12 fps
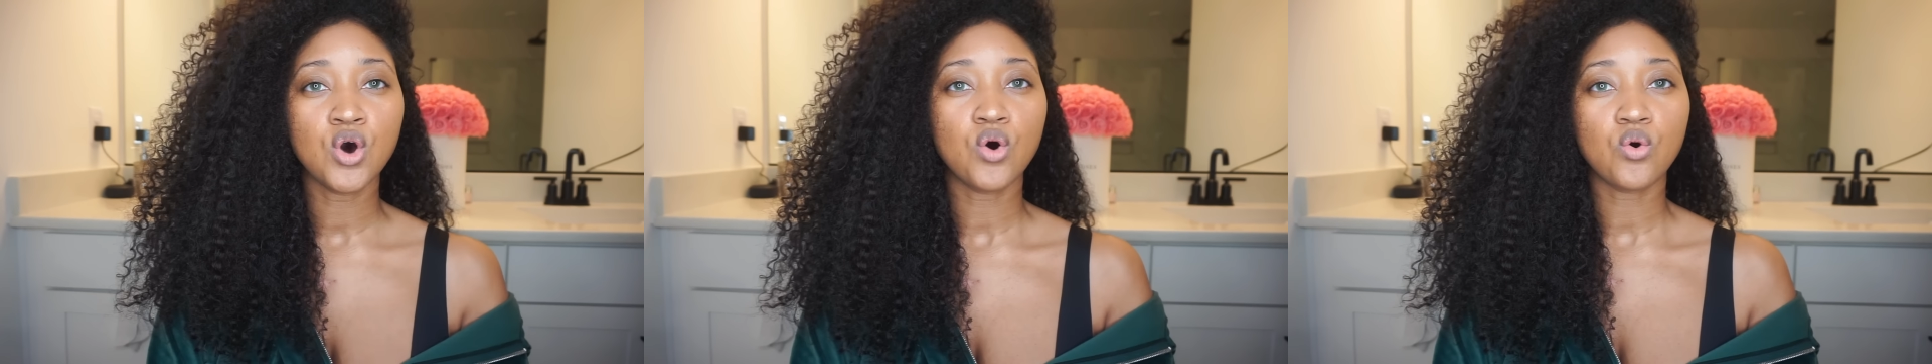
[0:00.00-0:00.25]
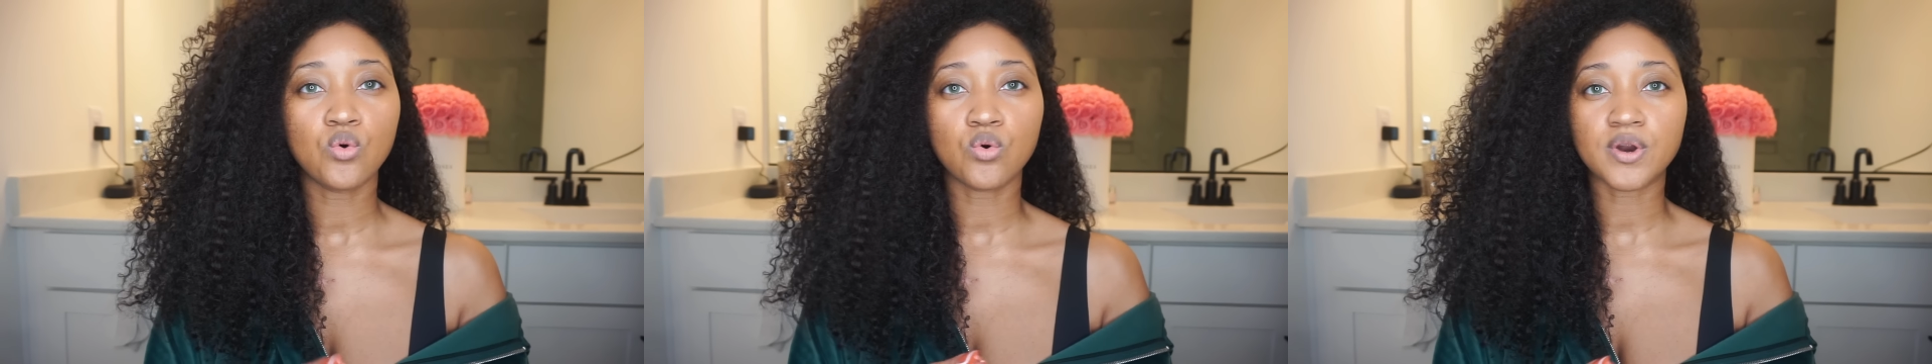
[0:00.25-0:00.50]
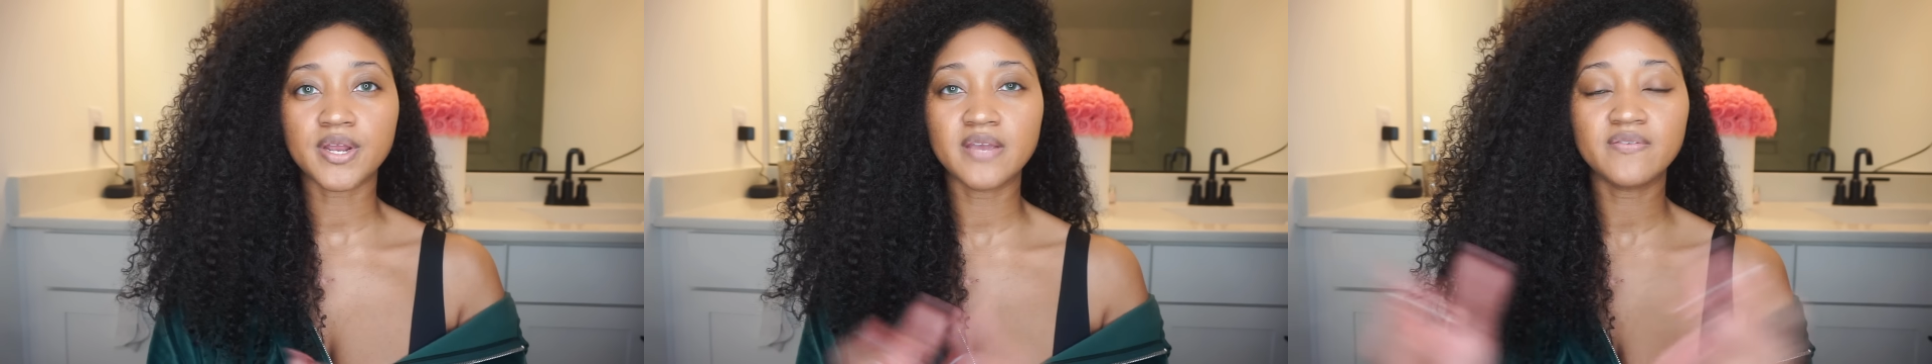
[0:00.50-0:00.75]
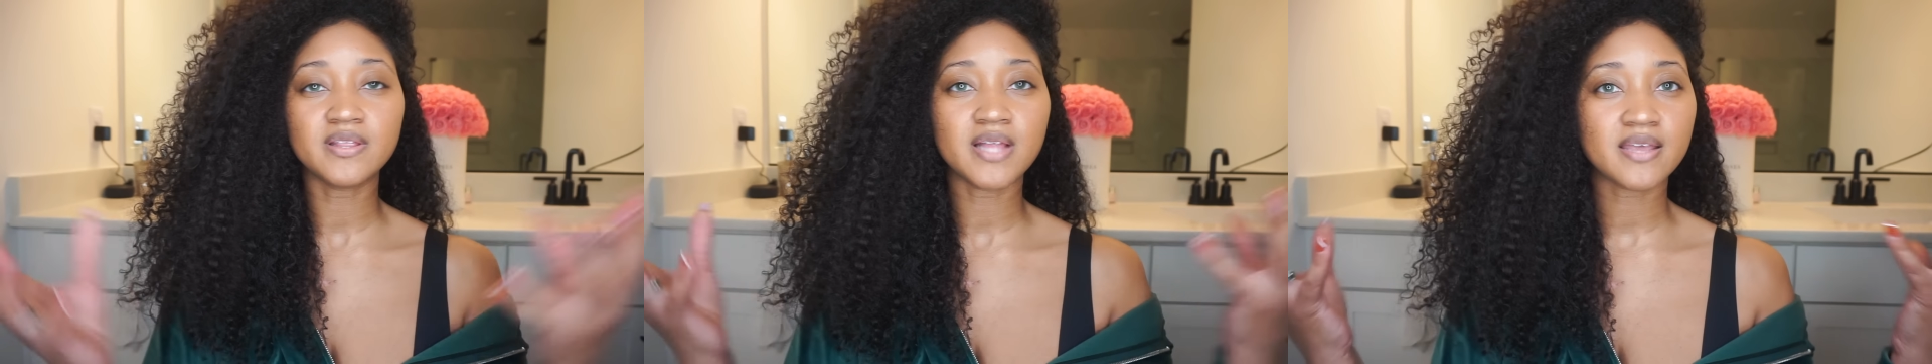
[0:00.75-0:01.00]
or
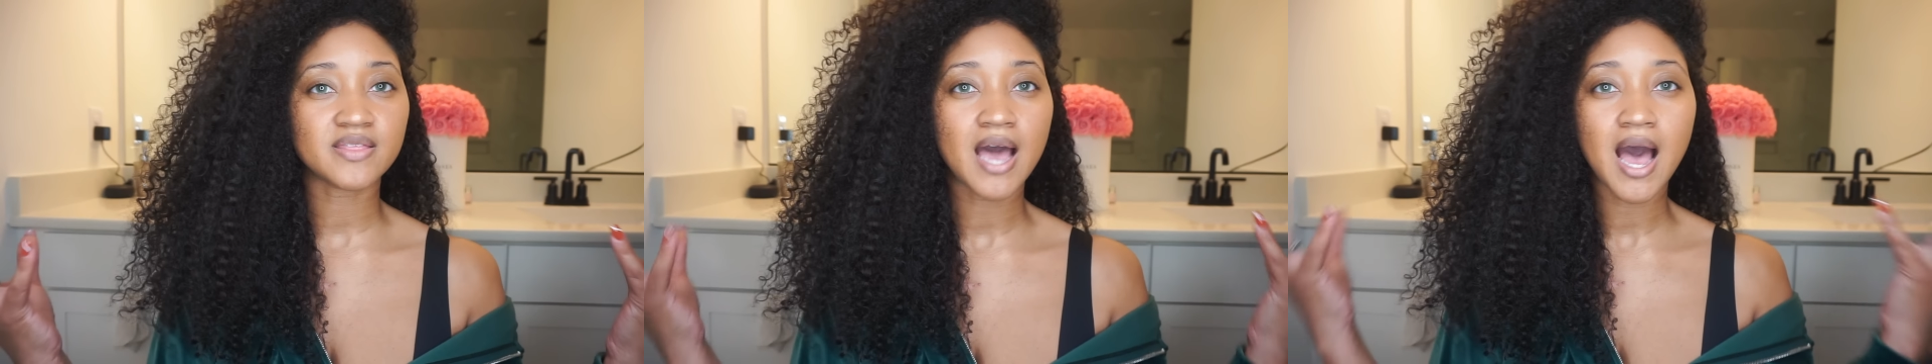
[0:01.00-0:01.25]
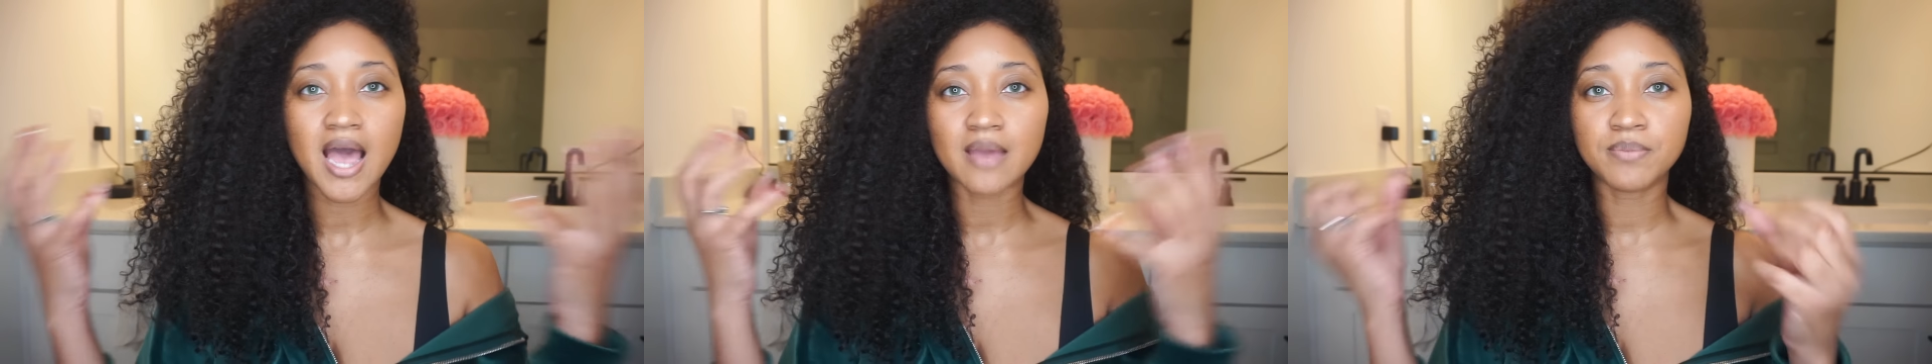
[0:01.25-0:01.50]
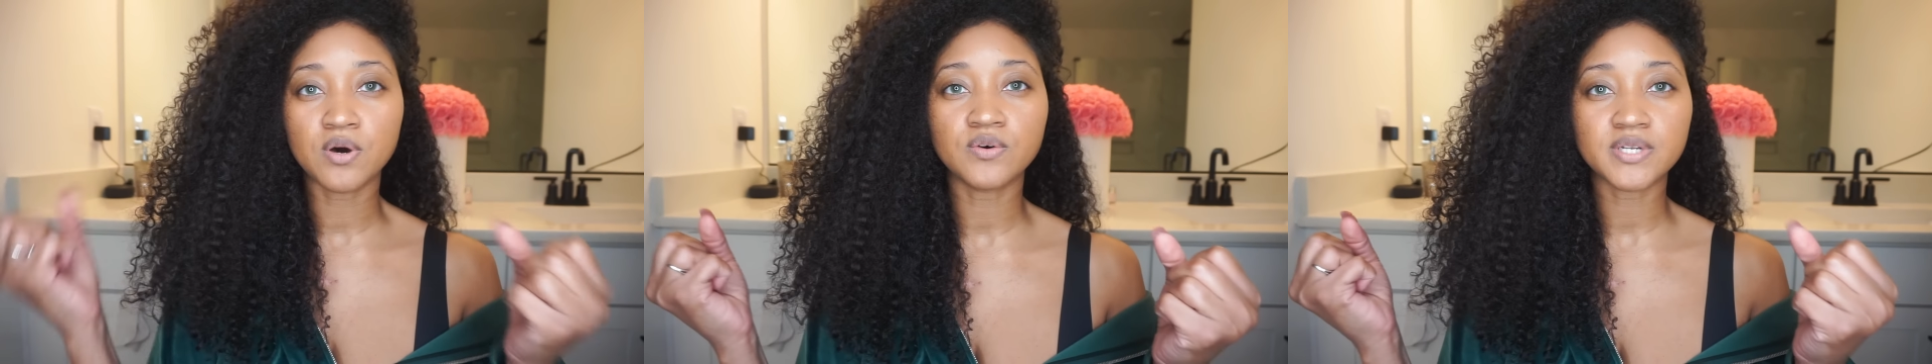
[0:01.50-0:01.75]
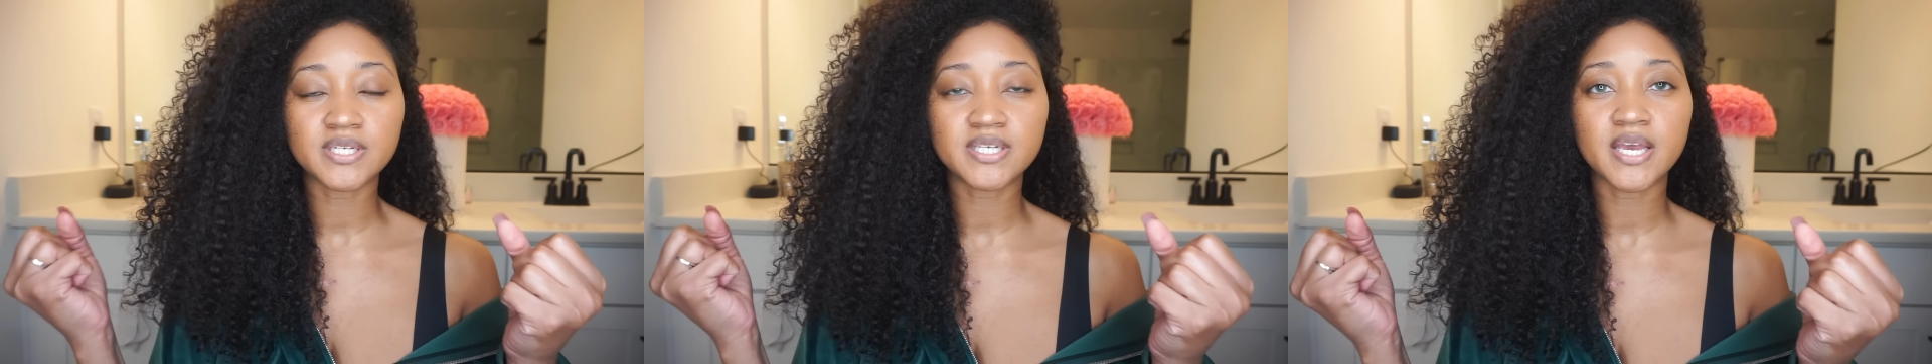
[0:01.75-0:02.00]
even like the high
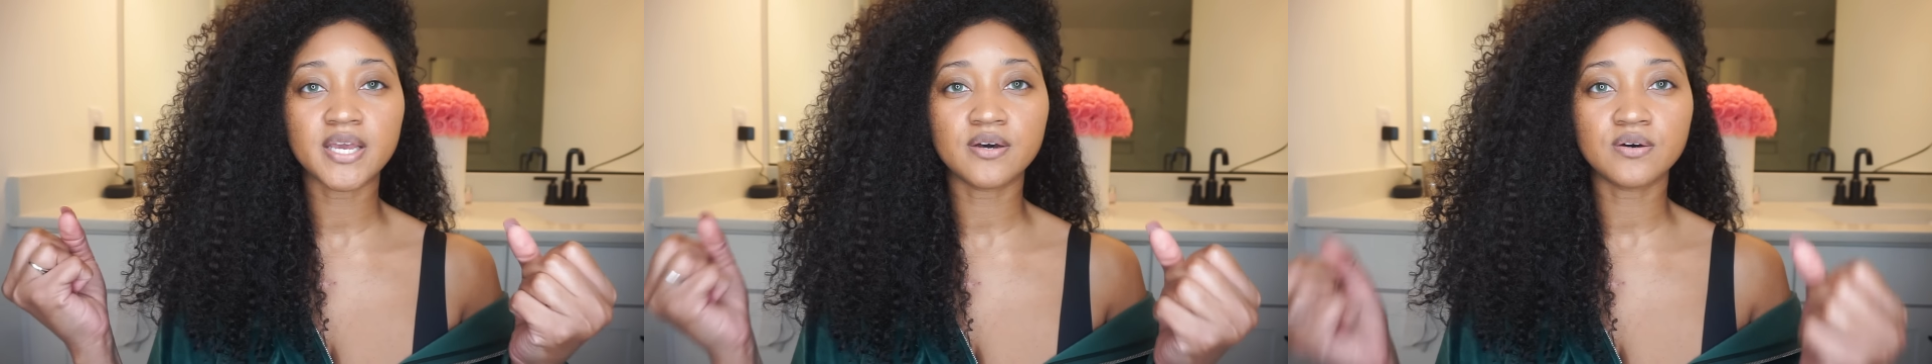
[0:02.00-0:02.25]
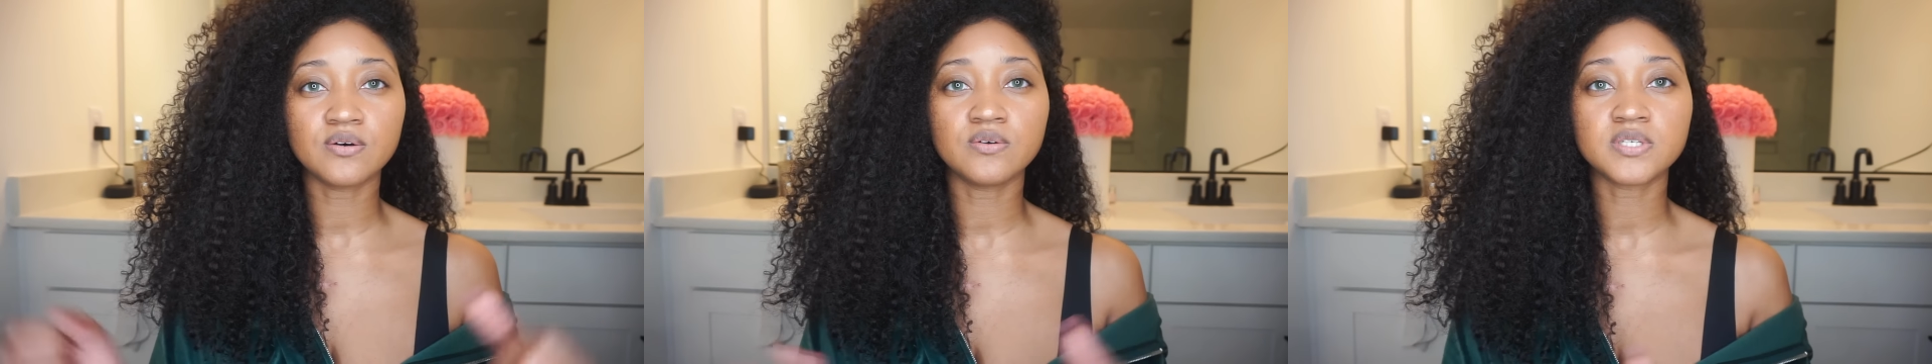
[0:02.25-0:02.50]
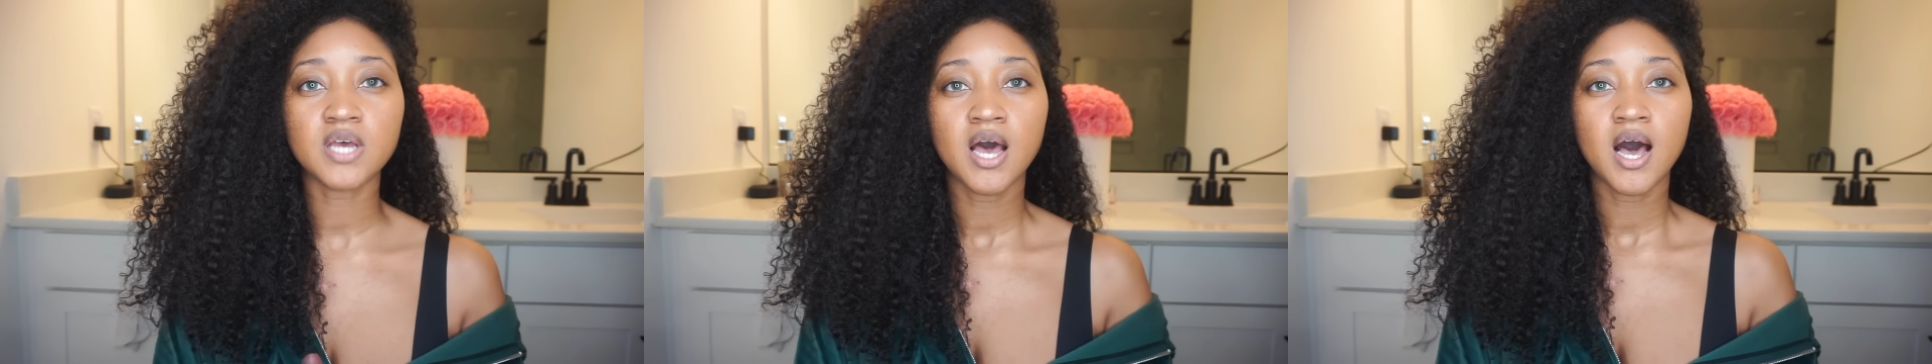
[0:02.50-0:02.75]
ponytails,